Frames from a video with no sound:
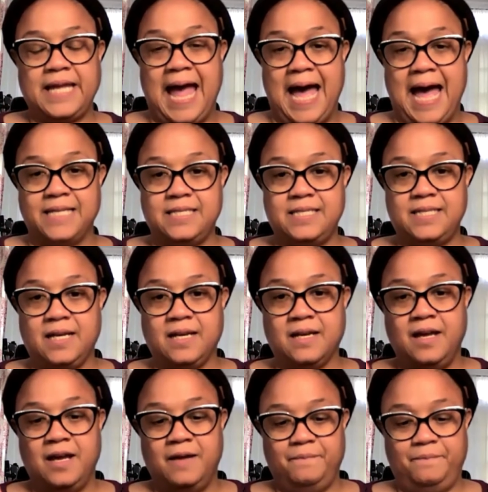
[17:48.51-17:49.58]

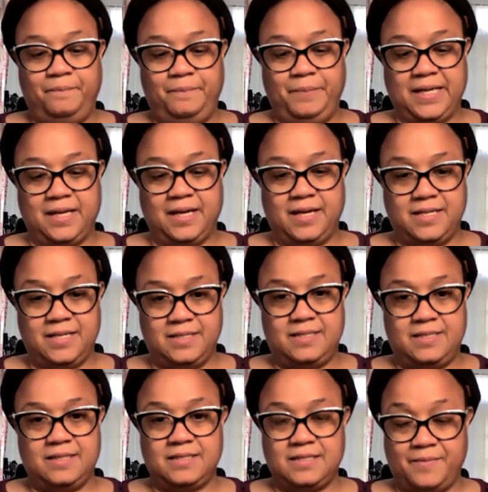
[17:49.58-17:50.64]
casting
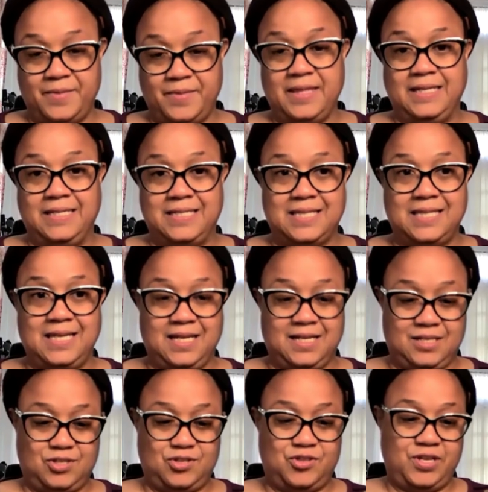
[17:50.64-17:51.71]
because some of these
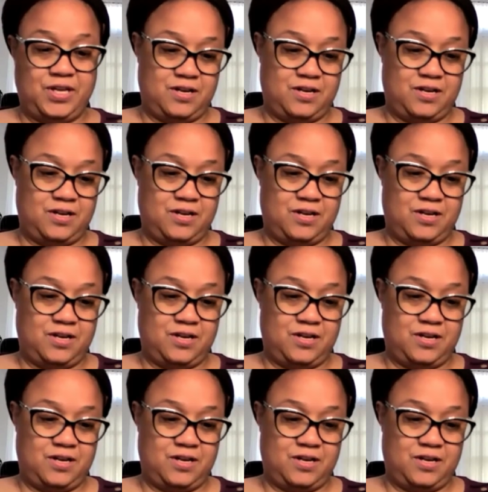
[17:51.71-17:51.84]
things,